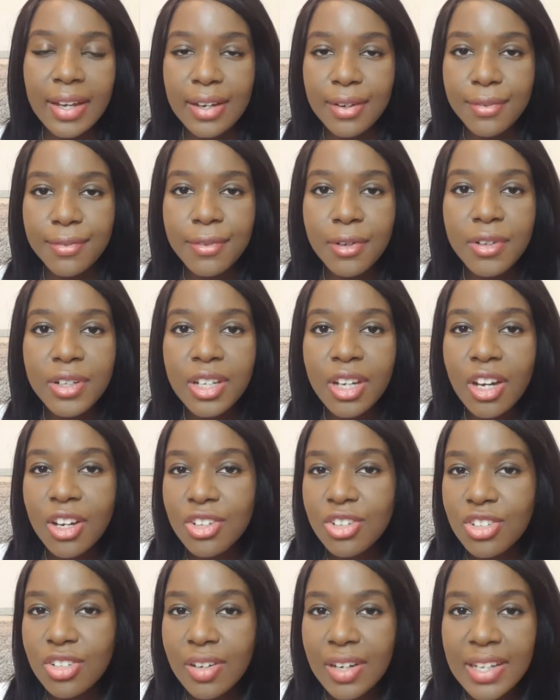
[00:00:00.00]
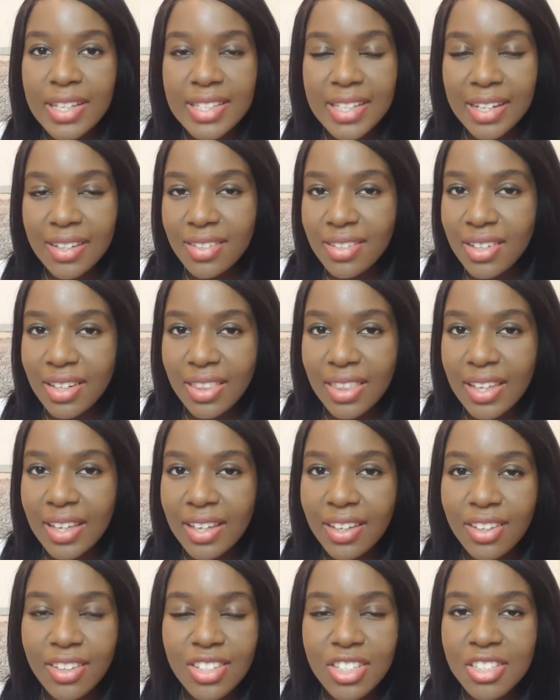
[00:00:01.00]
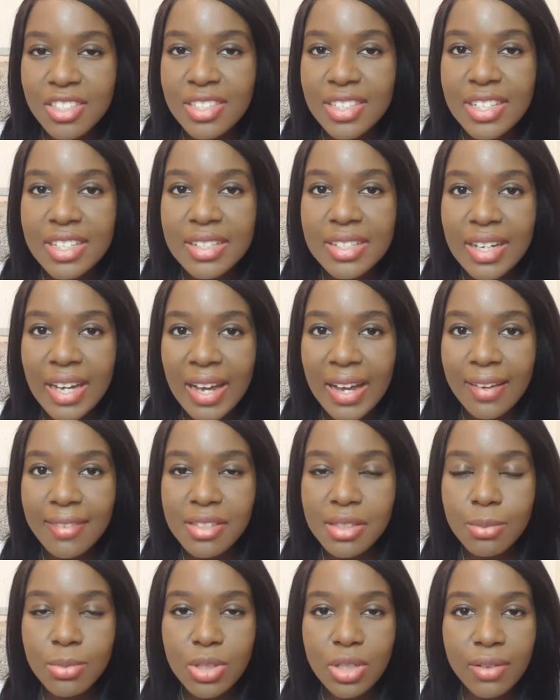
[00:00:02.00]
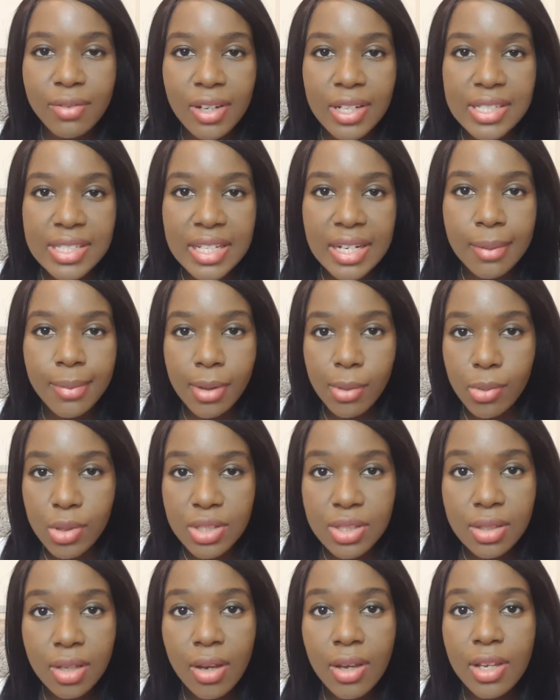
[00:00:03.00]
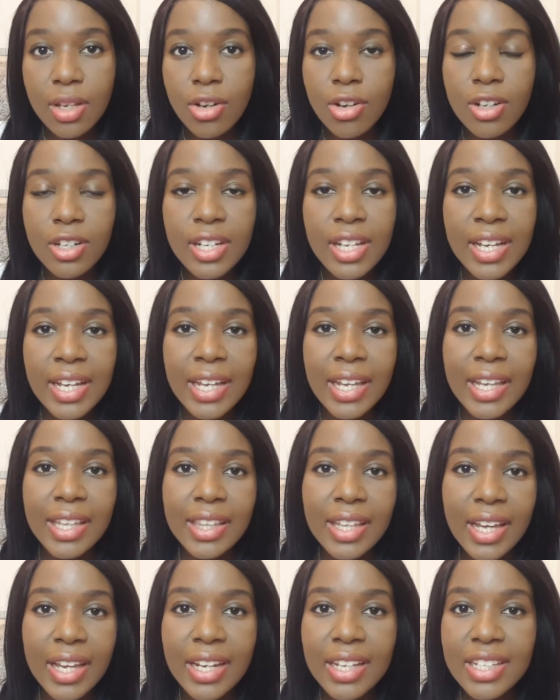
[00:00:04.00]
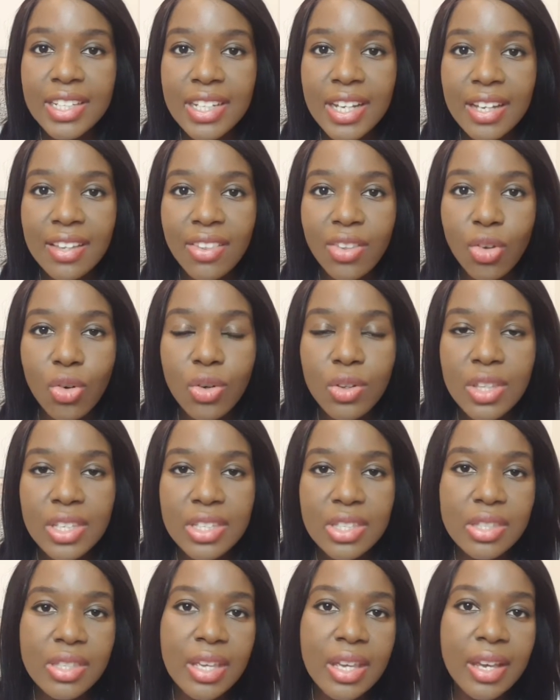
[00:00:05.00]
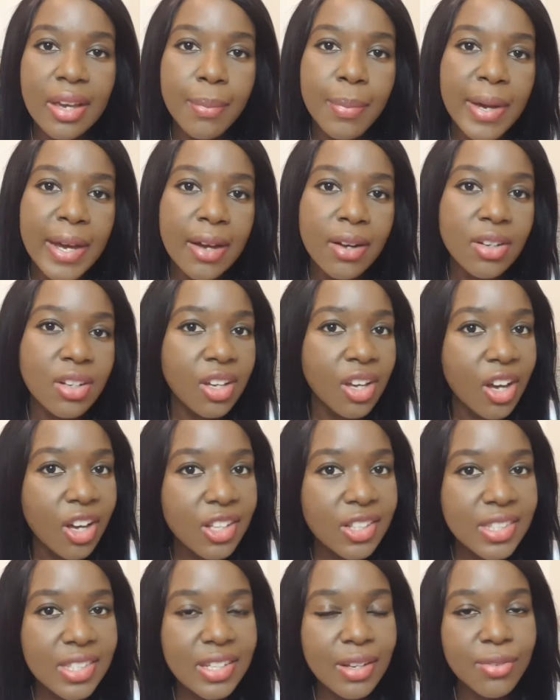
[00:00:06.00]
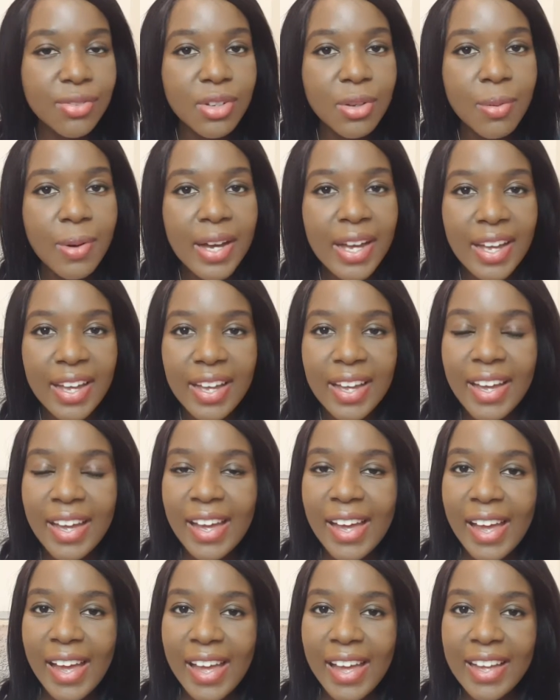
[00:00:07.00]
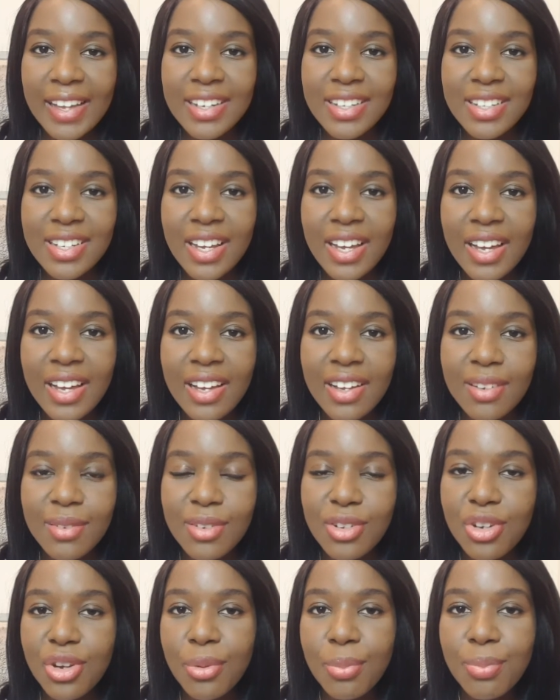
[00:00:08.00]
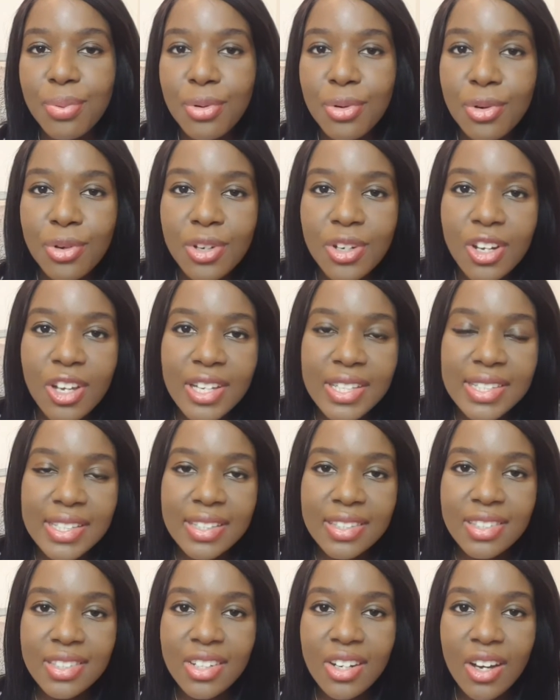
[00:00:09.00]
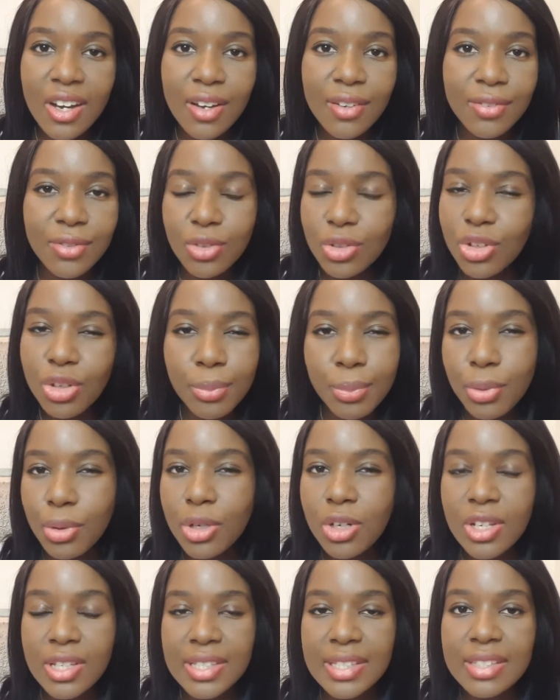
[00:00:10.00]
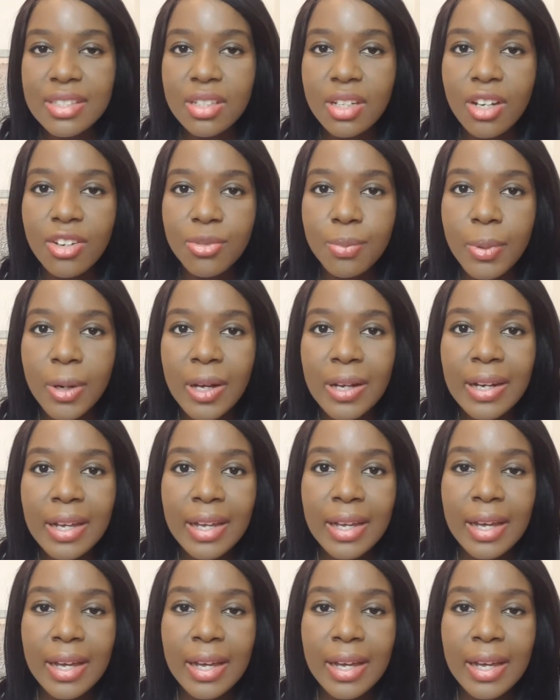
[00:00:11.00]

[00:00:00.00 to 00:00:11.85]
foreign countries, that sort of thing. You just need to have some sort of idea about what's going on in the NHS. All this thing about cuts everywhere, and you know, poor nursing staff, or not poor nursing staff, but